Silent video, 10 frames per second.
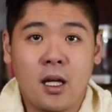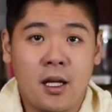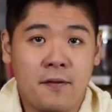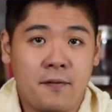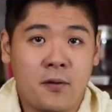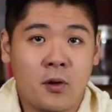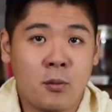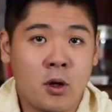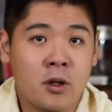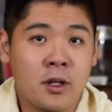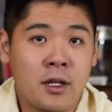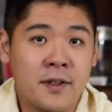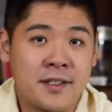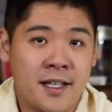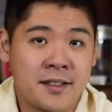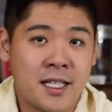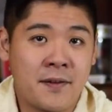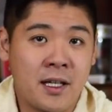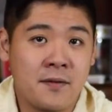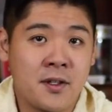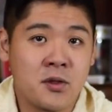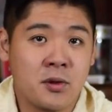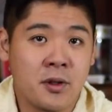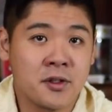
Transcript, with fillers: If you're more of a tech-savvy individual,